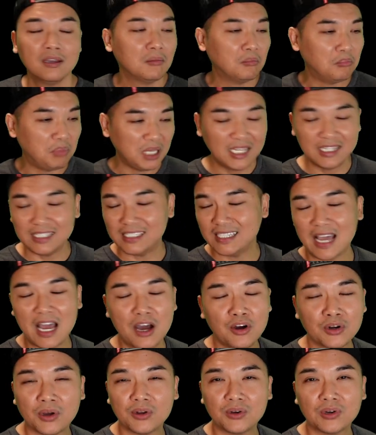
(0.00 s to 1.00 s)
being
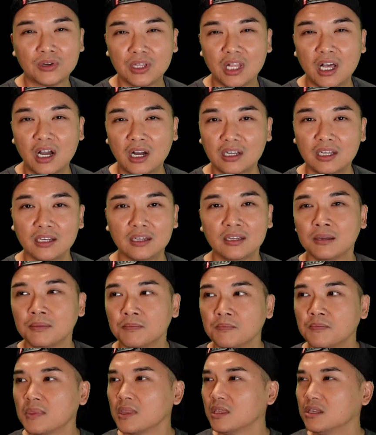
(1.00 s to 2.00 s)
down on her luck,
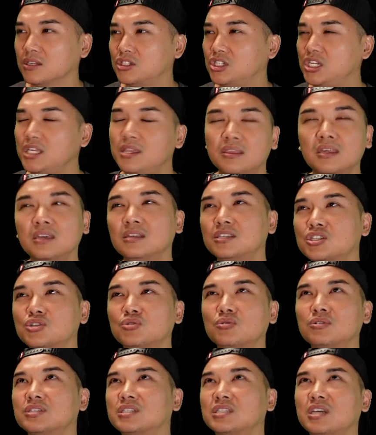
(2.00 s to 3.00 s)
she thinks to
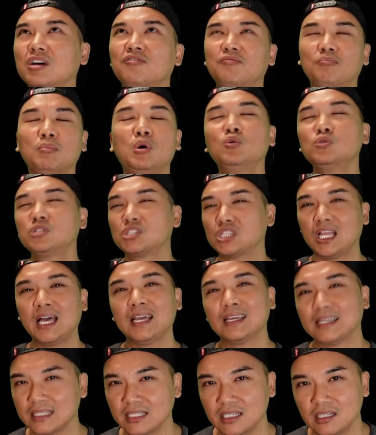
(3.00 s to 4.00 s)
herself, most
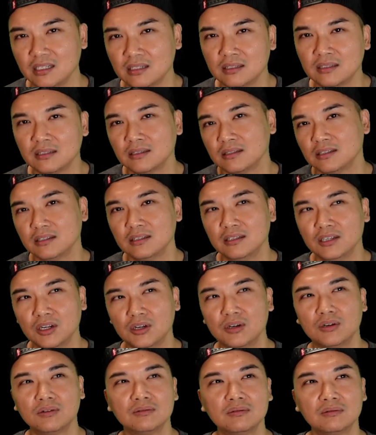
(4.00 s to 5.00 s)
likely, you
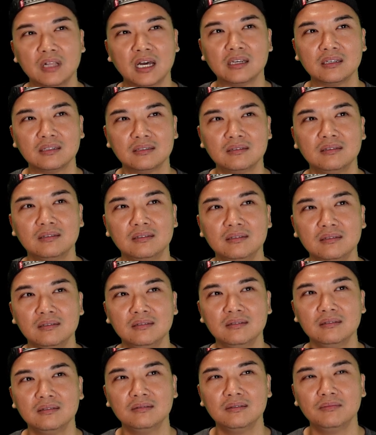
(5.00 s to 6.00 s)
know, like
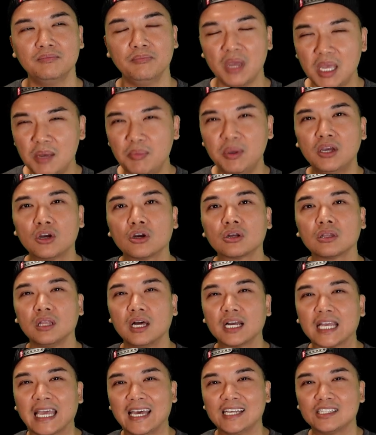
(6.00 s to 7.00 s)
maybe her
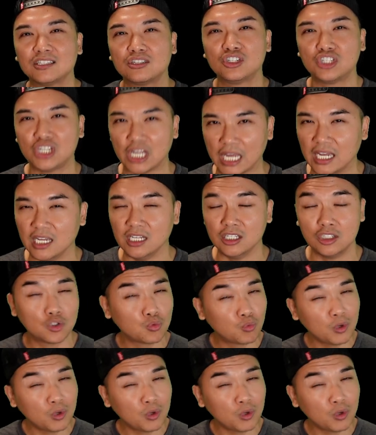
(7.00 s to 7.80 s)
luck has changed.